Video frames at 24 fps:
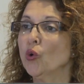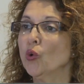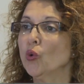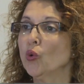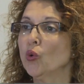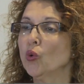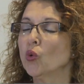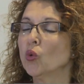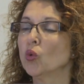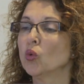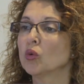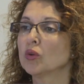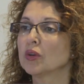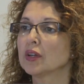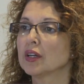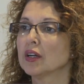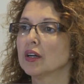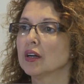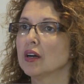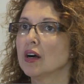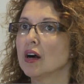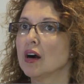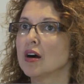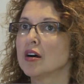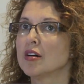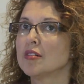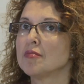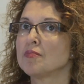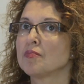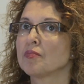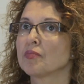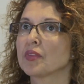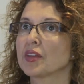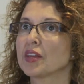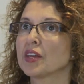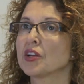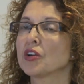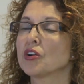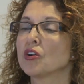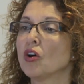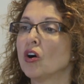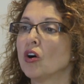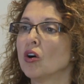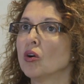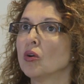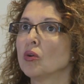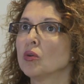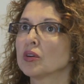who um, can
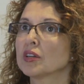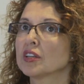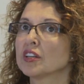go